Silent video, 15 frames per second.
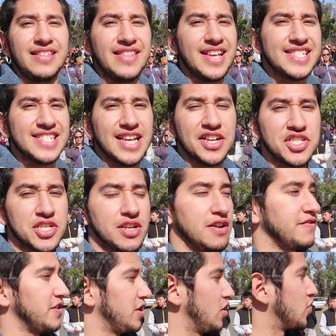In this section
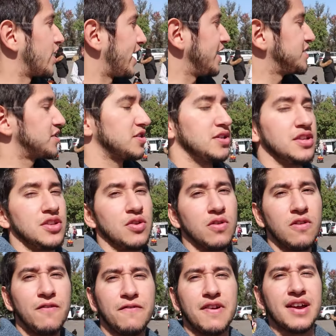of the location,
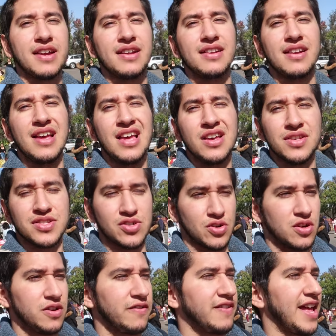you'll find
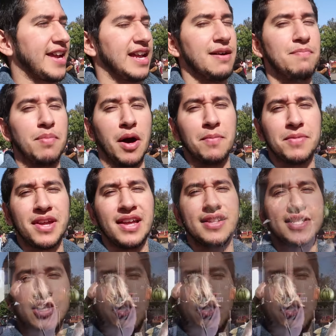sort of like a pumpkin